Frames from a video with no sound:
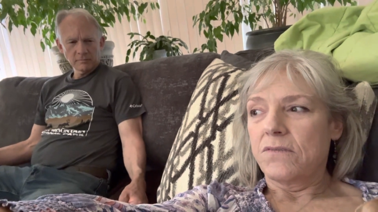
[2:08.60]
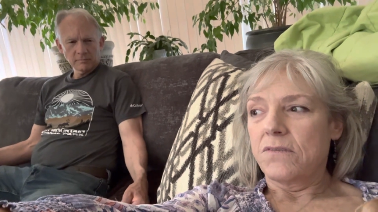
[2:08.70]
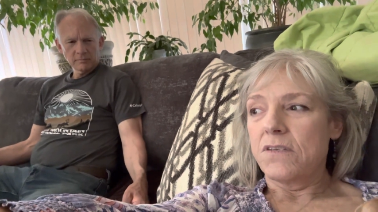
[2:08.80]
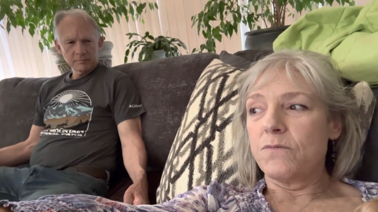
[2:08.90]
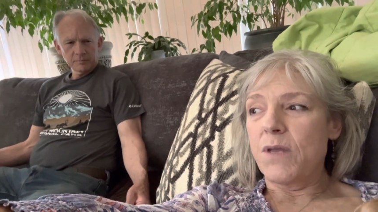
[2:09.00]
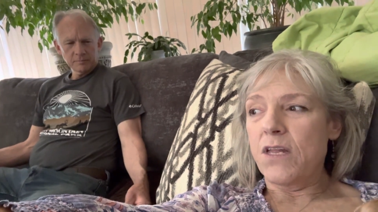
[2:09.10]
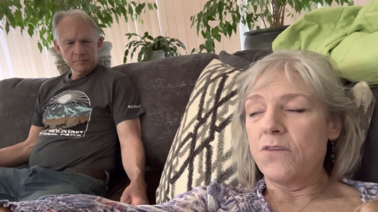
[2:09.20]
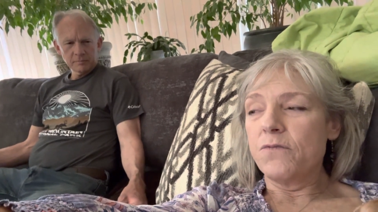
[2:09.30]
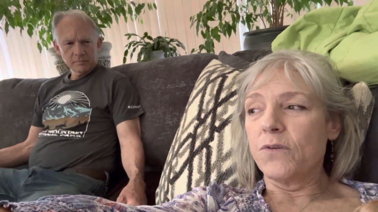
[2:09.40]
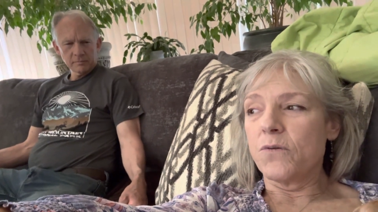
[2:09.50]
Speaker 1: He's
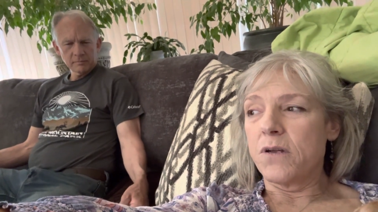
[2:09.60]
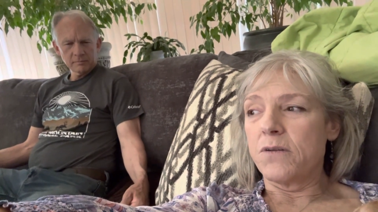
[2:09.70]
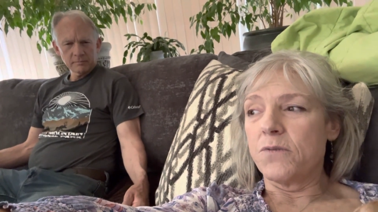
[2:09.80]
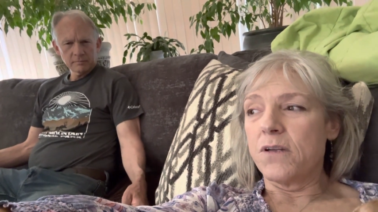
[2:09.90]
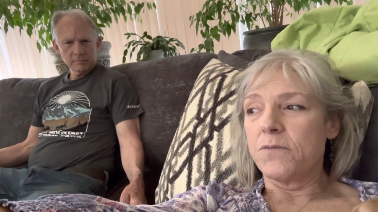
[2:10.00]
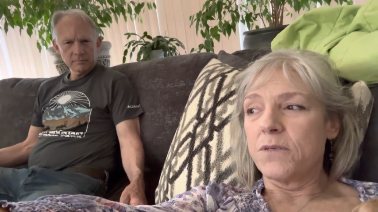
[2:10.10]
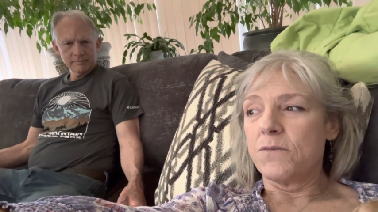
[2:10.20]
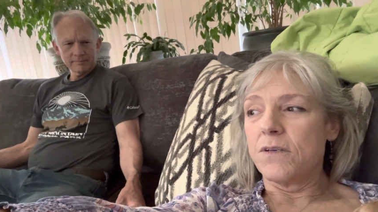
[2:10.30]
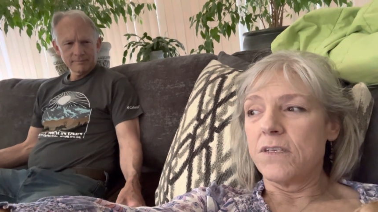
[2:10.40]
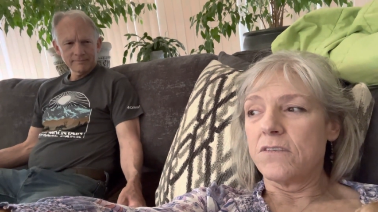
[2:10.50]
mellow for quite a while when he
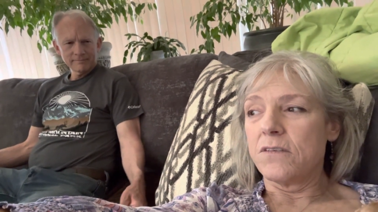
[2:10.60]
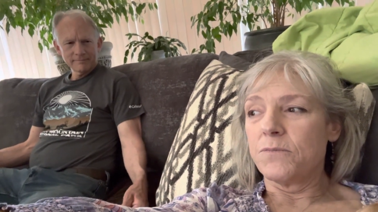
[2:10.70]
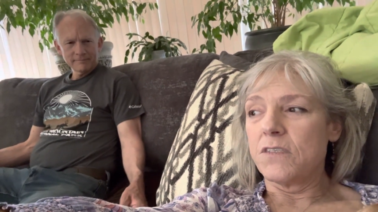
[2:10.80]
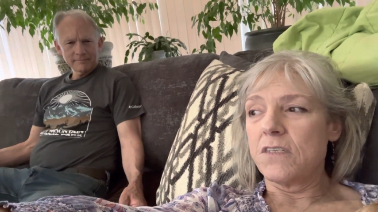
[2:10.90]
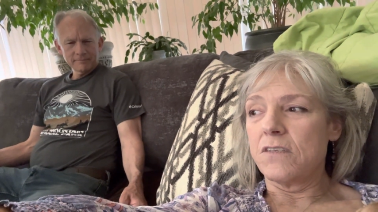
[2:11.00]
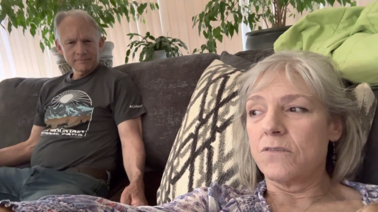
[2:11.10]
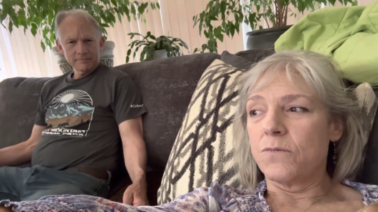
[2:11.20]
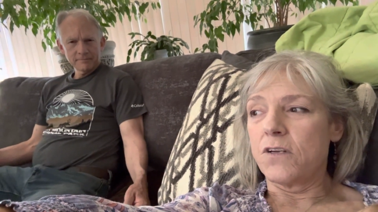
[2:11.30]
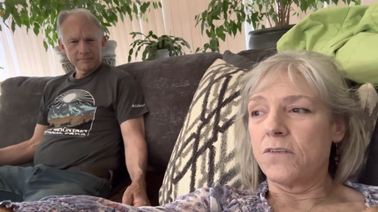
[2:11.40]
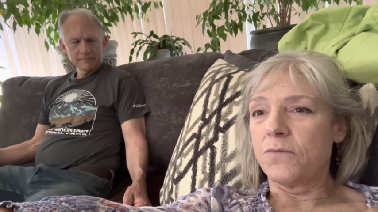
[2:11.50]
wakes up. He takes a
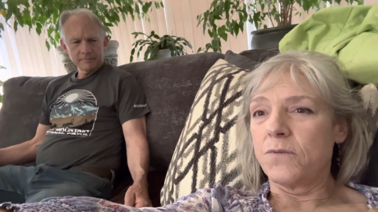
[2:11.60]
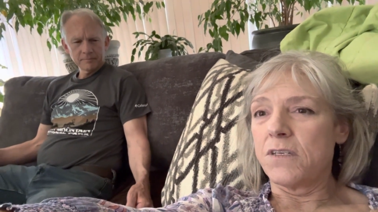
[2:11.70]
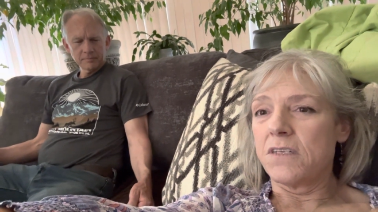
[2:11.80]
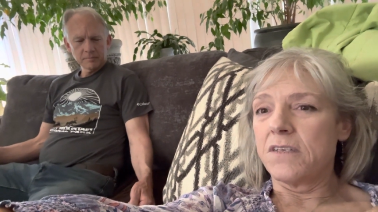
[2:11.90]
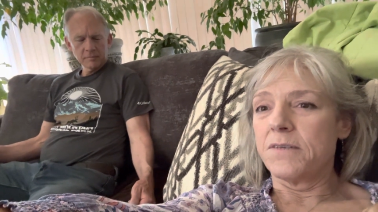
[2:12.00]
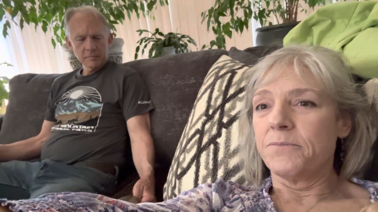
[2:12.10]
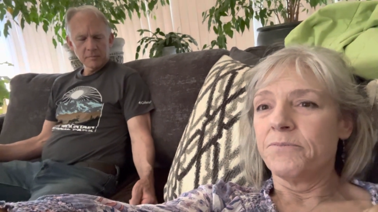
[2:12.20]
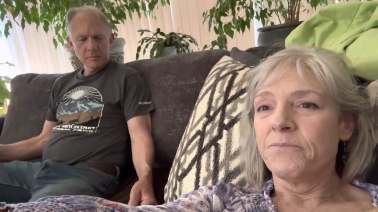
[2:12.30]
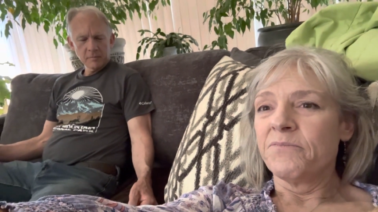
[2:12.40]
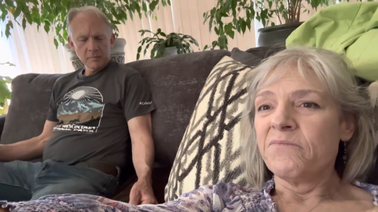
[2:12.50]
while to wake up.
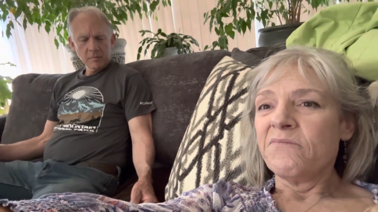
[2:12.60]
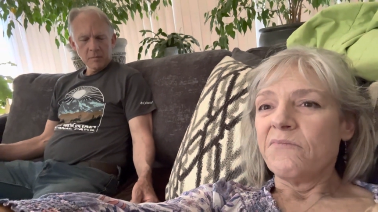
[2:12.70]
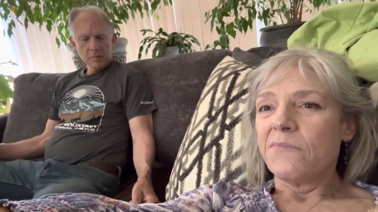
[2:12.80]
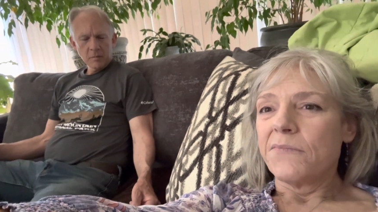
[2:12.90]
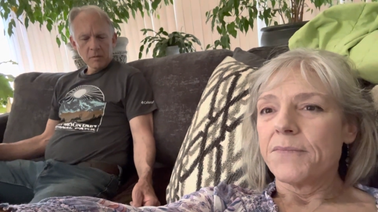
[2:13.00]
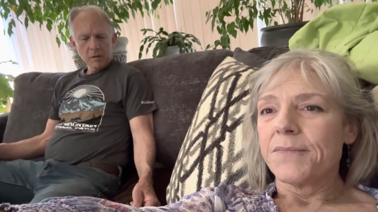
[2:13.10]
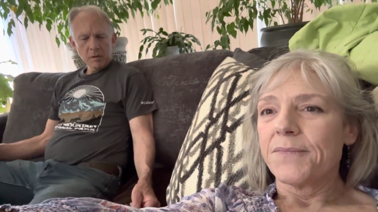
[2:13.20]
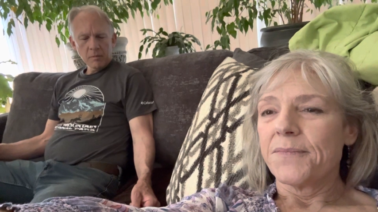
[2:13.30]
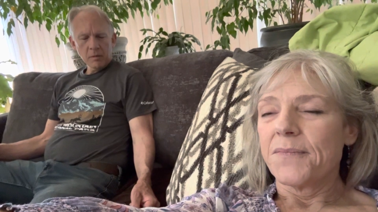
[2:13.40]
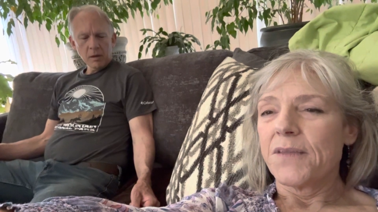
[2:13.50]

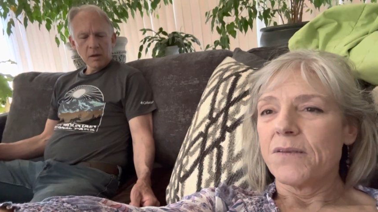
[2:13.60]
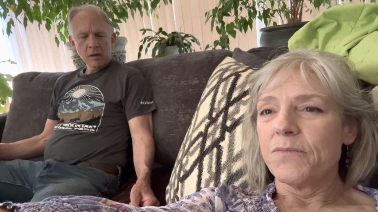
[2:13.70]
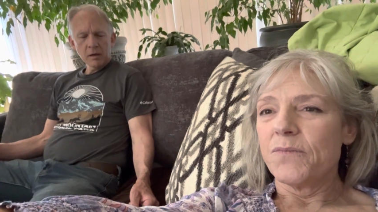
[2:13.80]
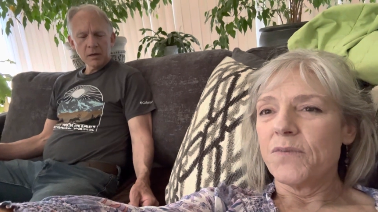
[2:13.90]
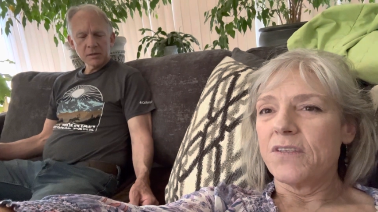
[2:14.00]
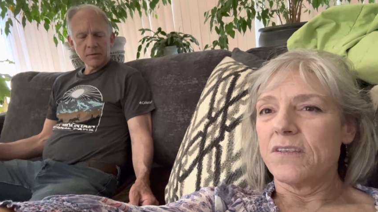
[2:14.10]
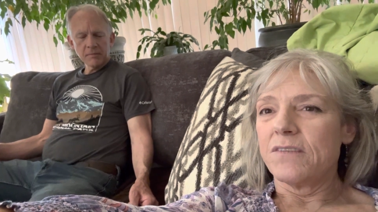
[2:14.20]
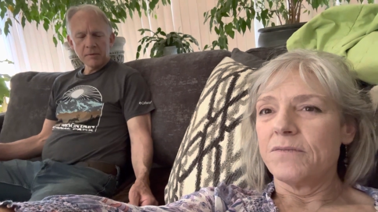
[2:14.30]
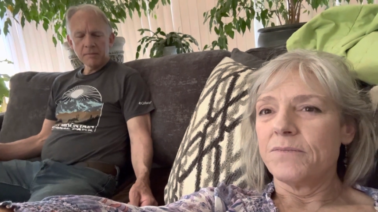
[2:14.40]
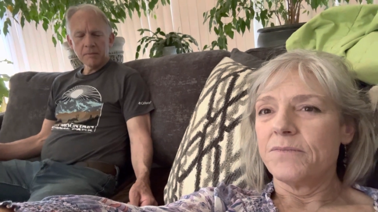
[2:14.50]
Speaker 2: Hey guys, okay. if
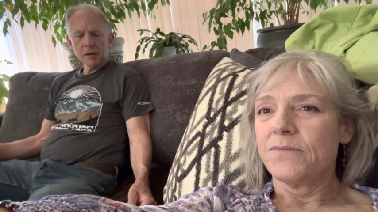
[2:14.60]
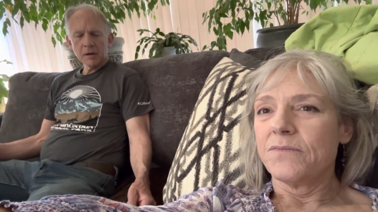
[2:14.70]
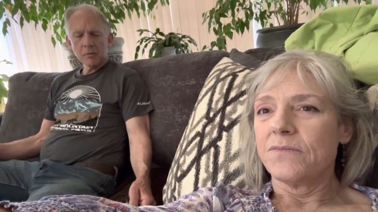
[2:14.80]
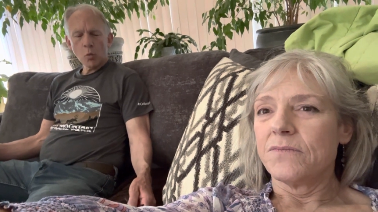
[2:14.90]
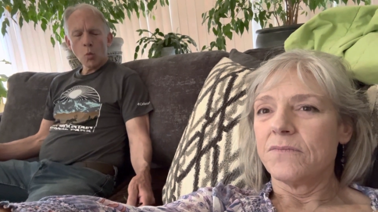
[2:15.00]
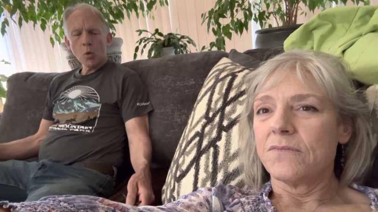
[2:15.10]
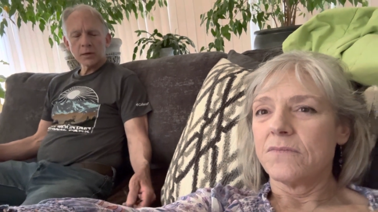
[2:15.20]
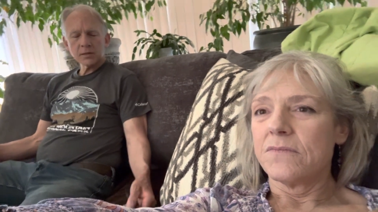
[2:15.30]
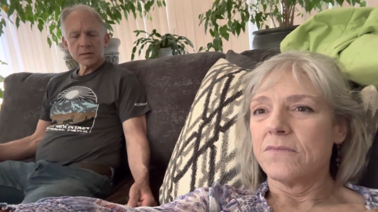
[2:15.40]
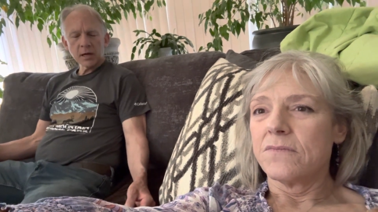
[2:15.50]
you forget what
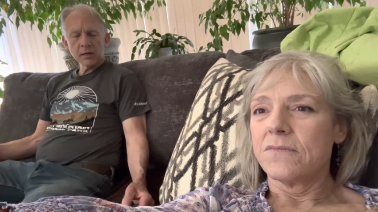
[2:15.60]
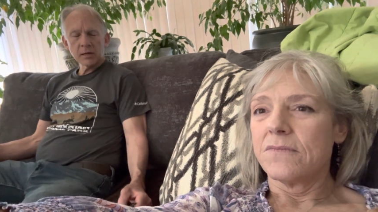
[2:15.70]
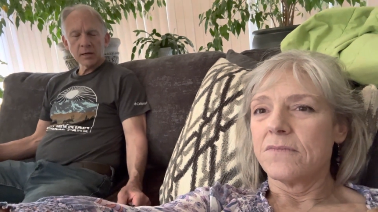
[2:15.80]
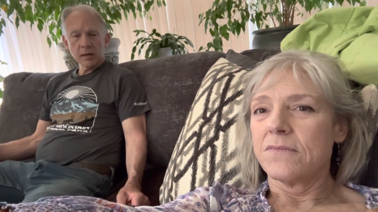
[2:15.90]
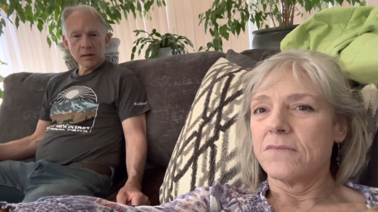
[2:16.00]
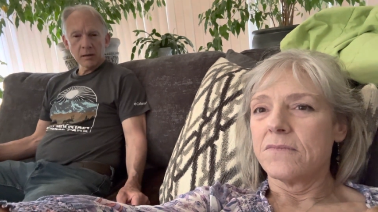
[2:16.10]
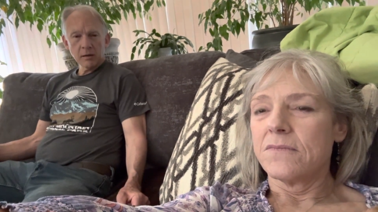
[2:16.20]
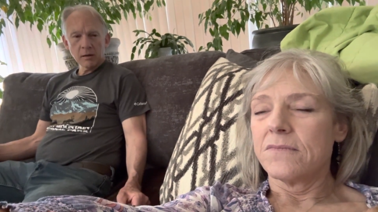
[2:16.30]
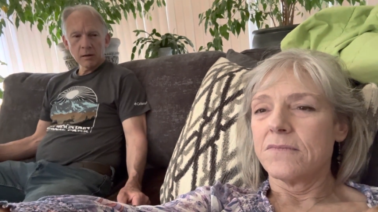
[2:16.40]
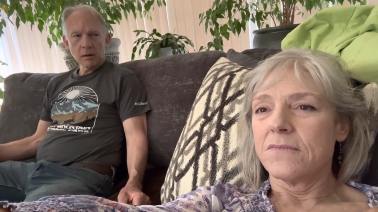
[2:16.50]
it's like to take
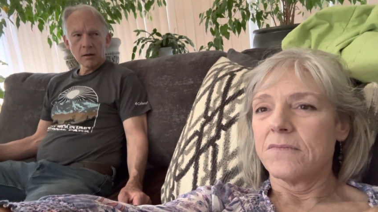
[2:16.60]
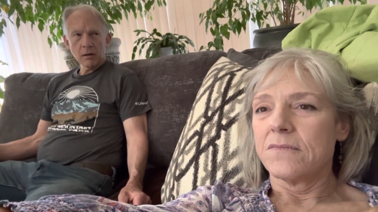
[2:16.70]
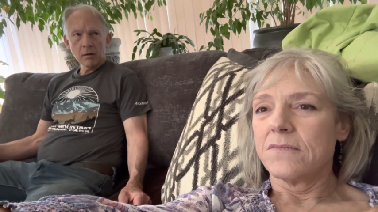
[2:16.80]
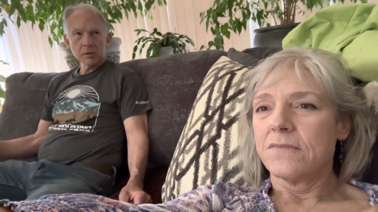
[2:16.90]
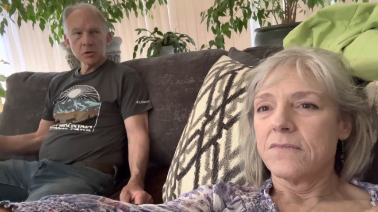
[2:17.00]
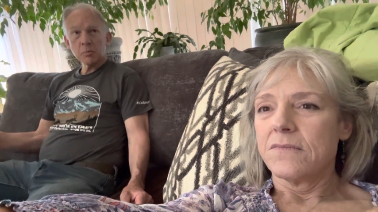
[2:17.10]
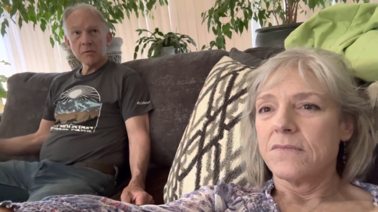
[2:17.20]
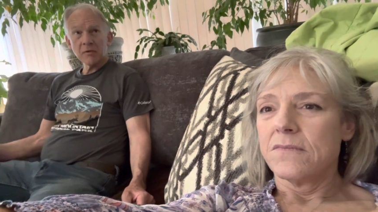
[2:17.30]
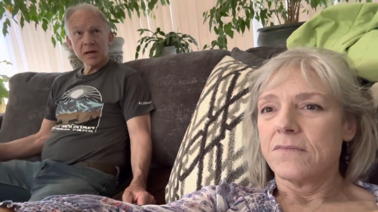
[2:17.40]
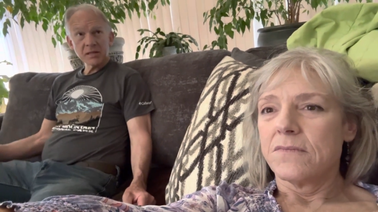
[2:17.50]

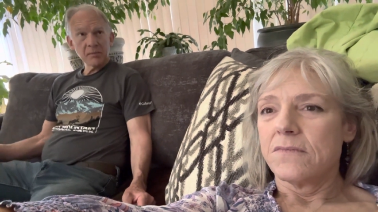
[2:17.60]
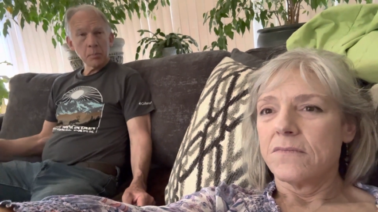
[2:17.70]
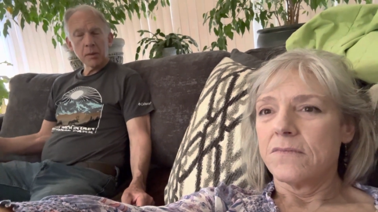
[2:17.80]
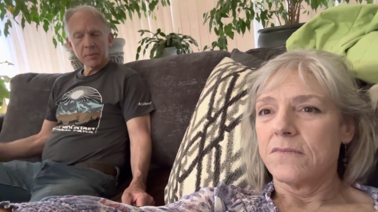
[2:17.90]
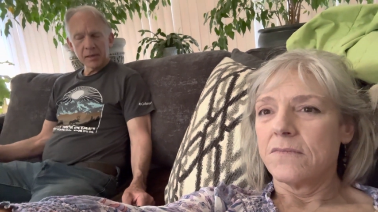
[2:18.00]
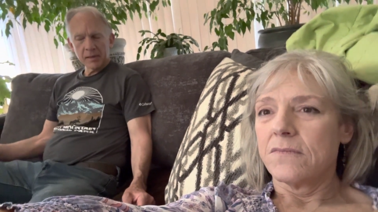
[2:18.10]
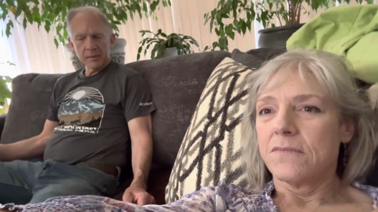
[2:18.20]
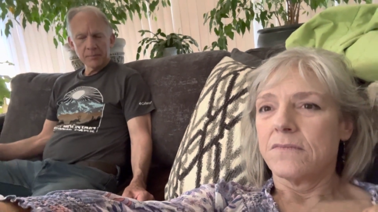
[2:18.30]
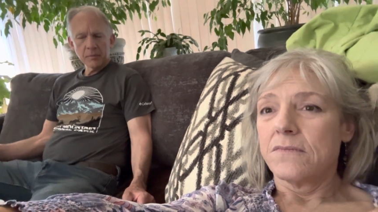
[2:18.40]
supervise a puppy